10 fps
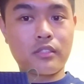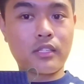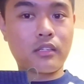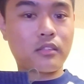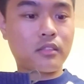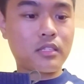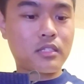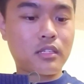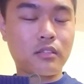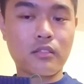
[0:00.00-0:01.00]
like this
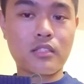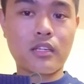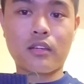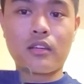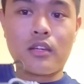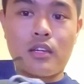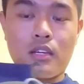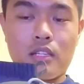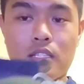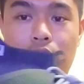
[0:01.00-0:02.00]
thing looks like
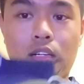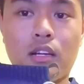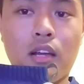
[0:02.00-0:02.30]
it's like